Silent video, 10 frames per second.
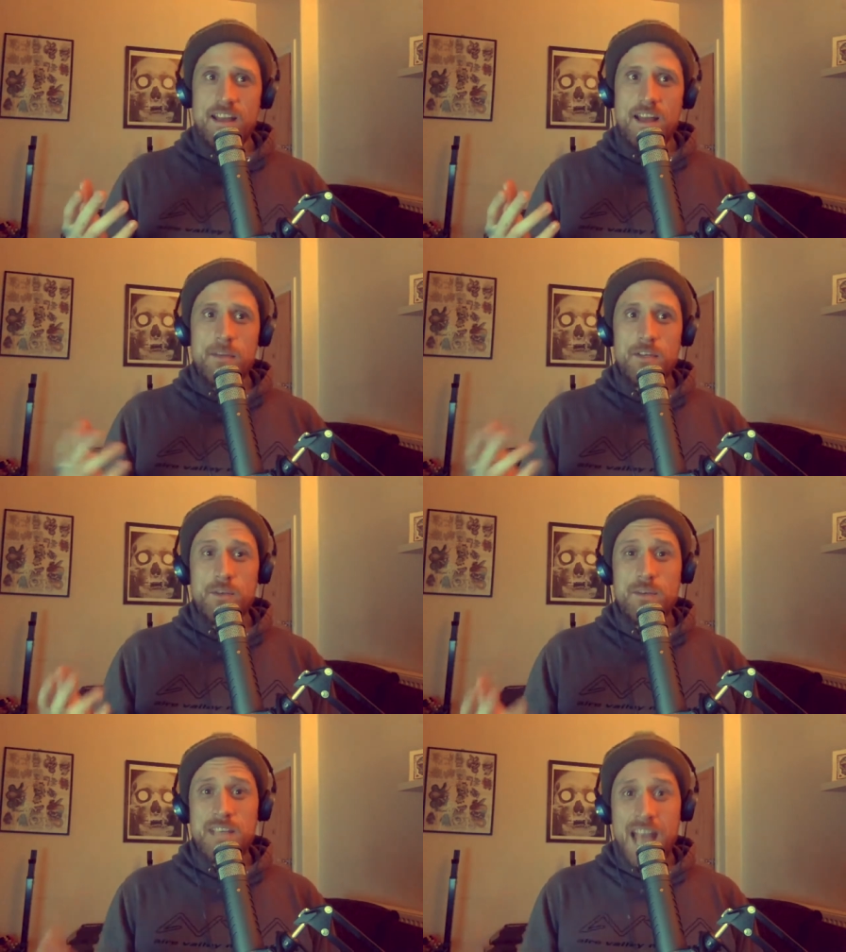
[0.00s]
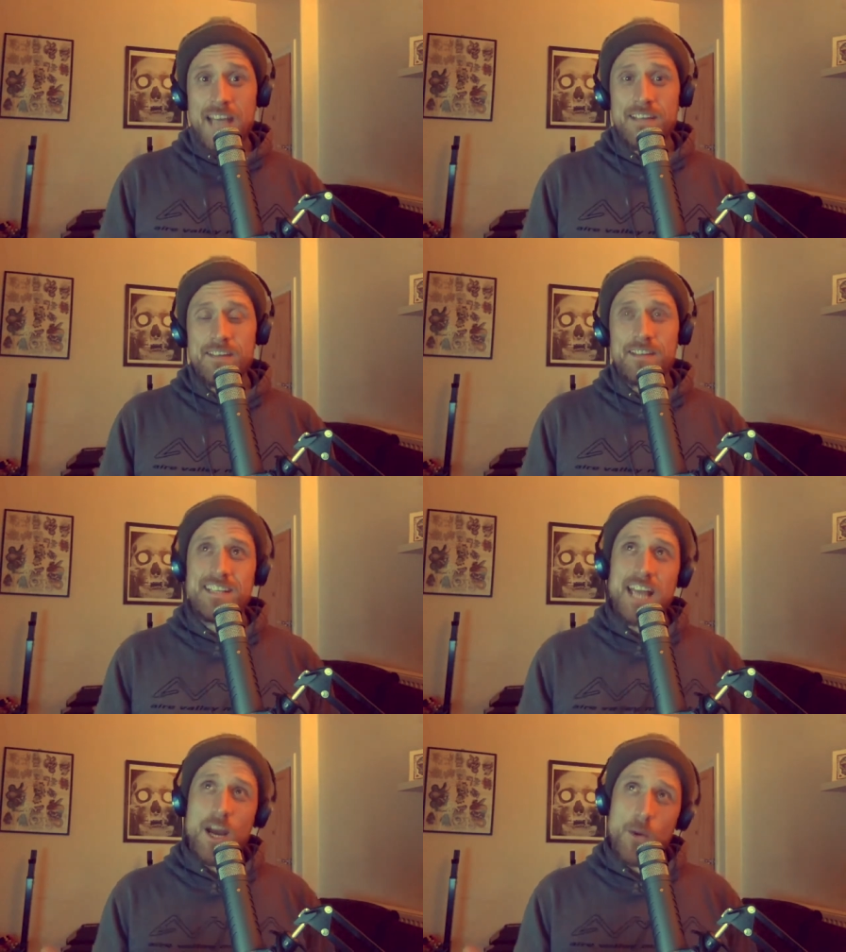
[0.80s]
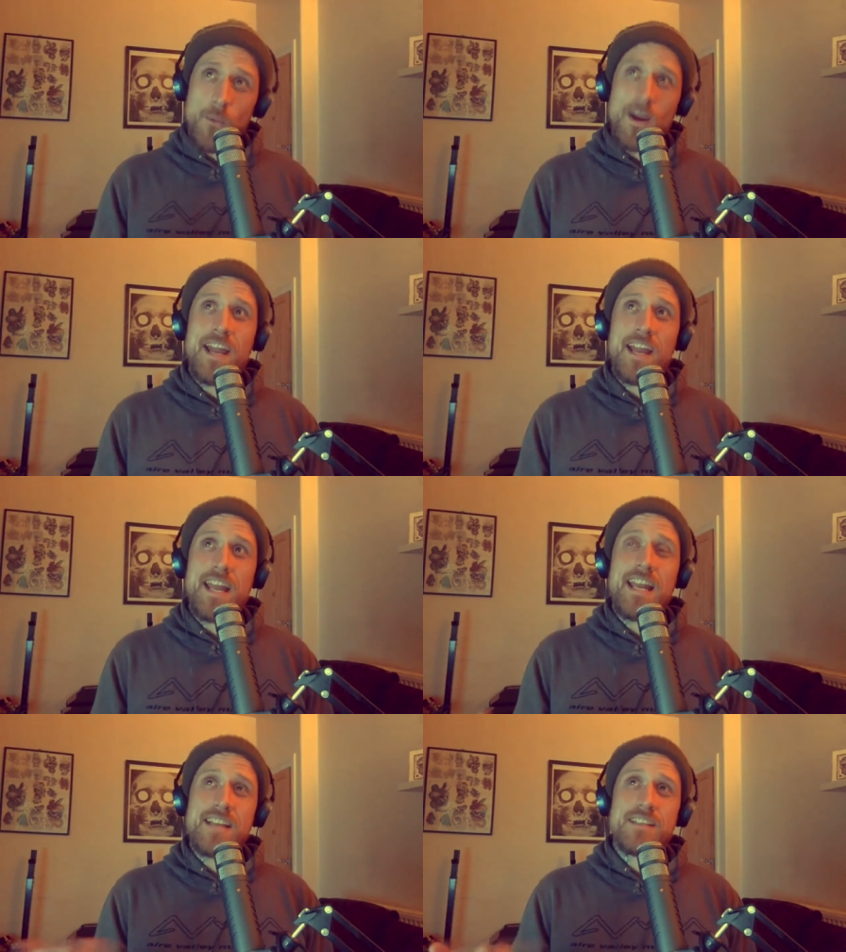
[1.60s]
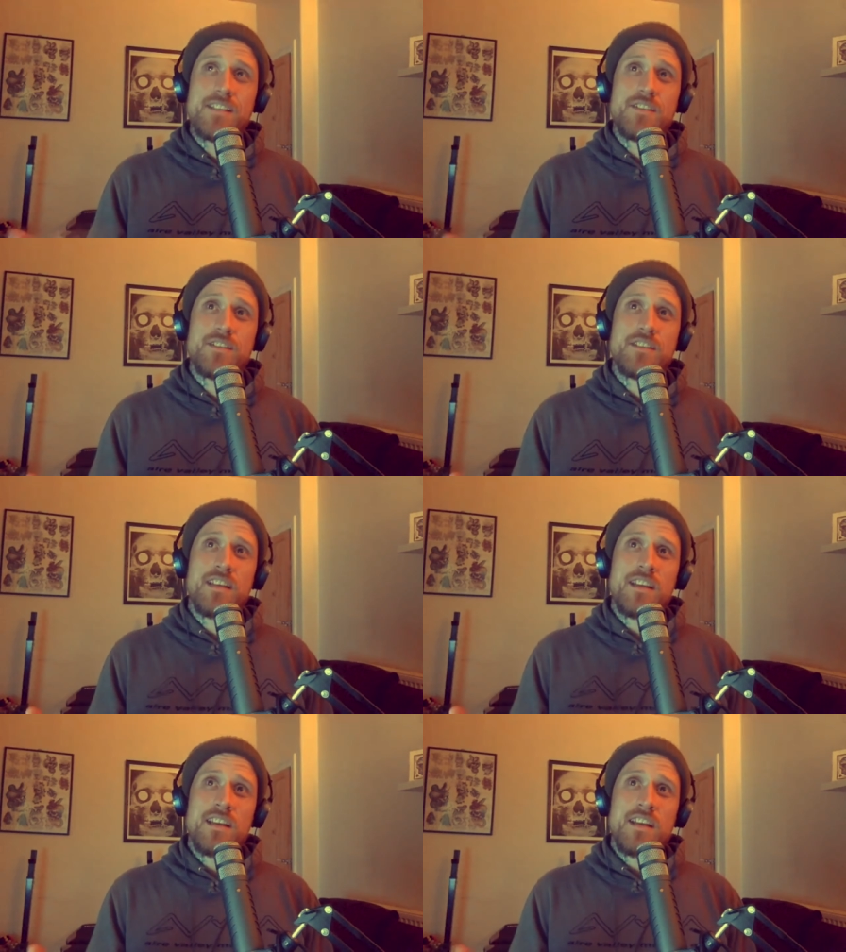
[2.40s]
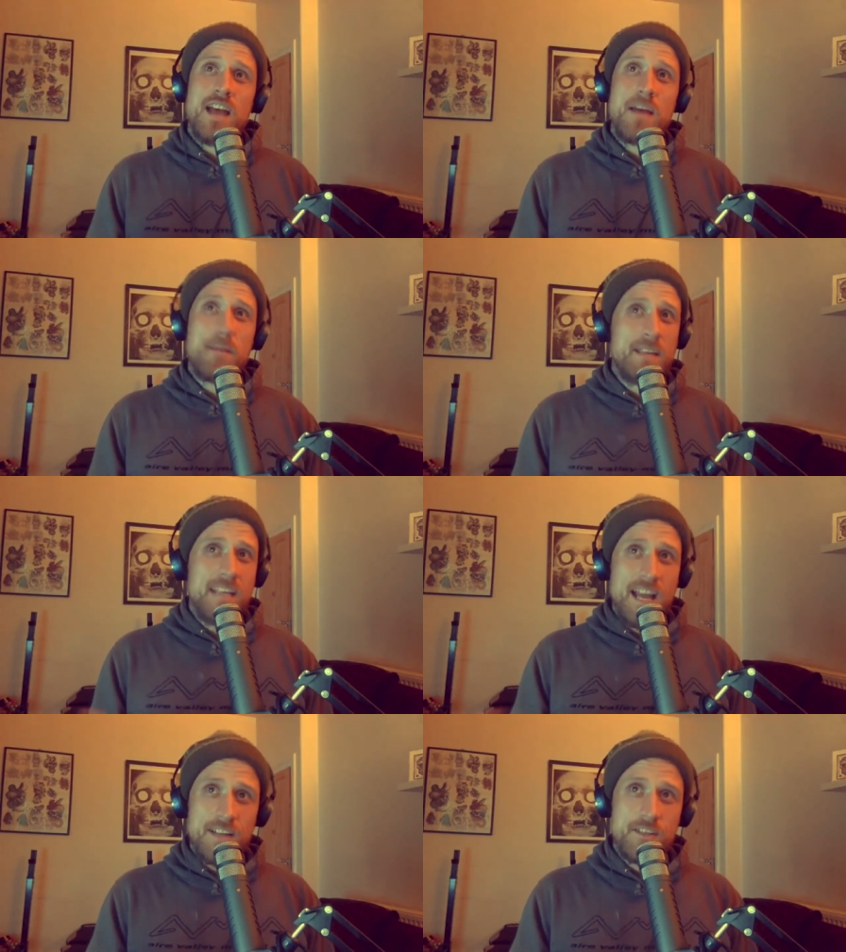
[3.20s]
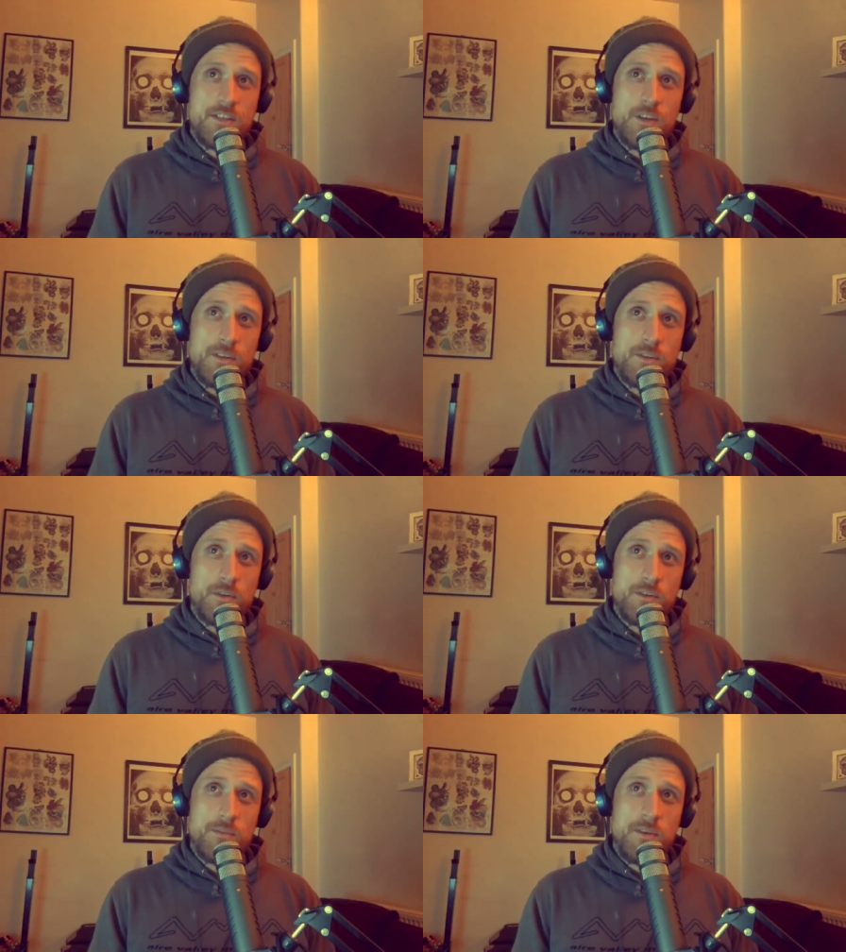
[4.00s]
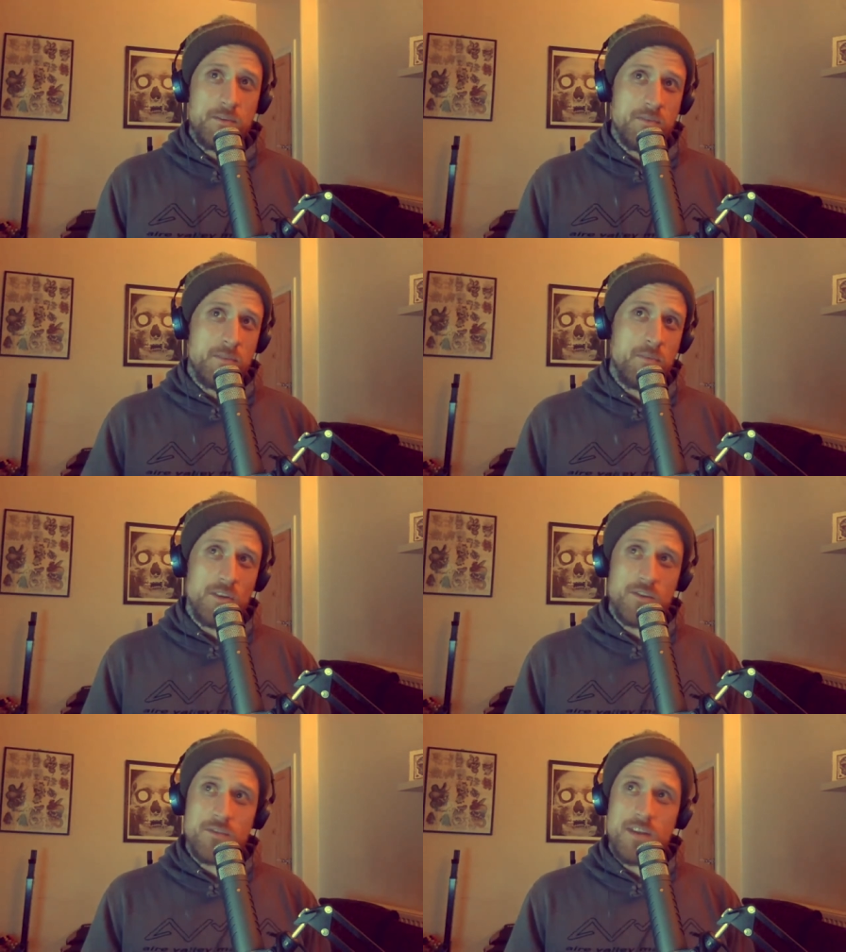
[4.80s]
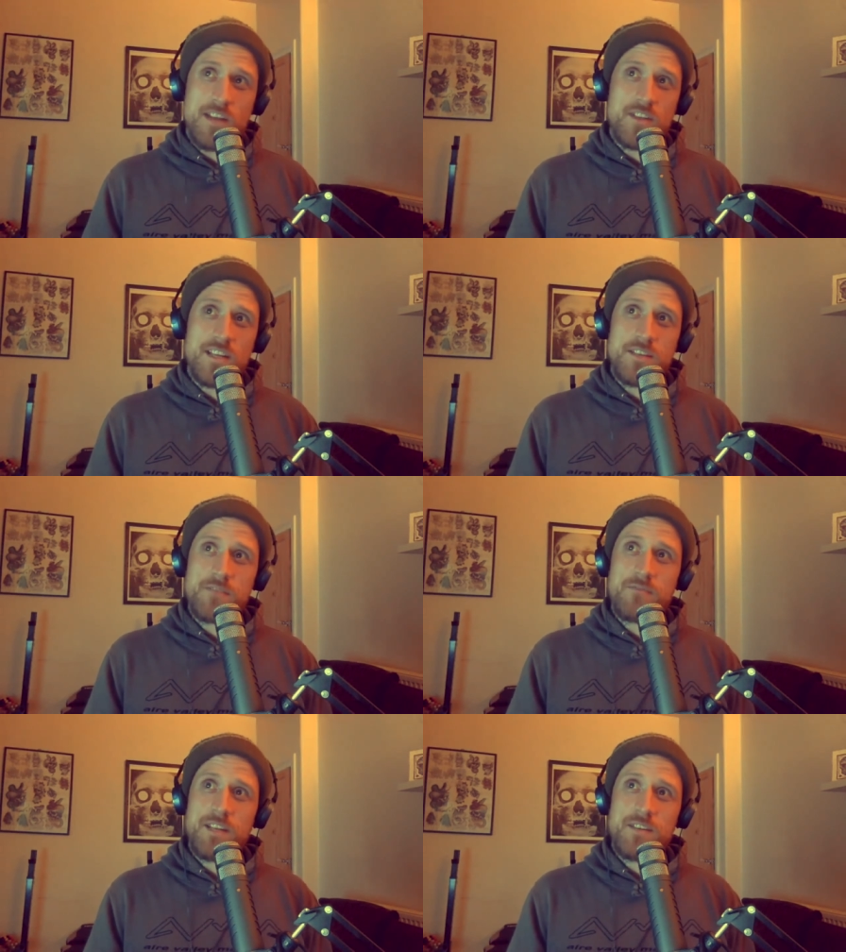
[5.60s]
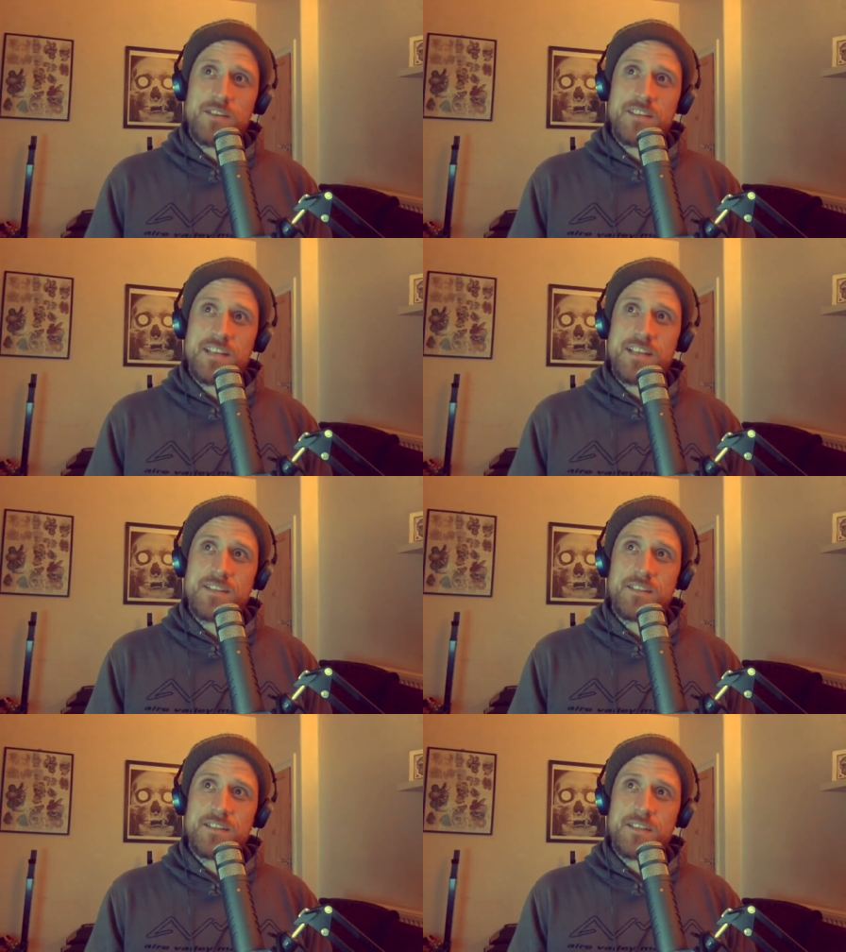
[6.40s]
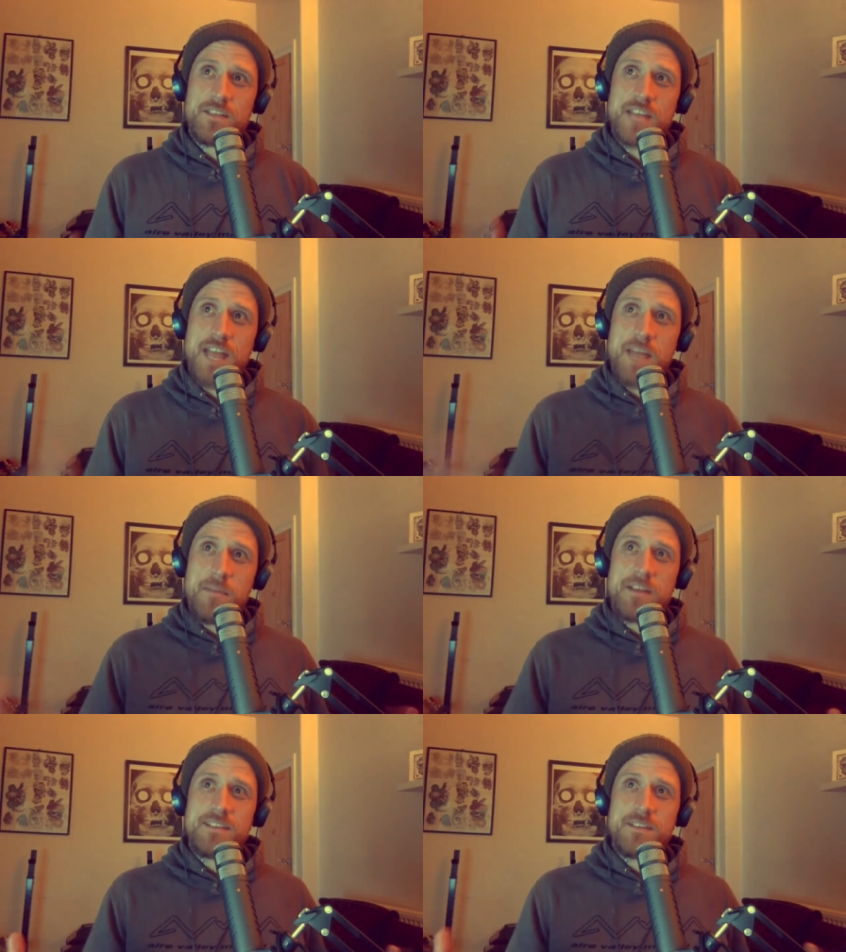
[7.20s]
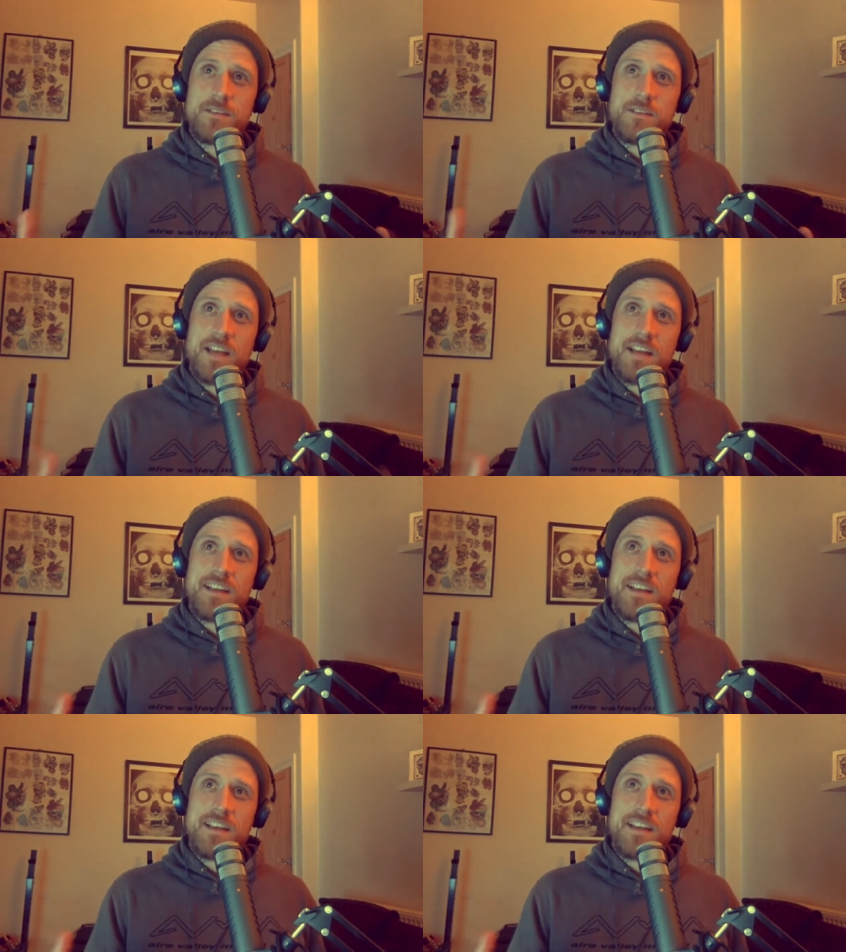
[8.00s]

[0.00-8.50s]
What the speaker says: I mean, you can get away, in essence, I mean, Guy Aitchison always talks about the 3-point stretch, and that's something that just instantly just came into like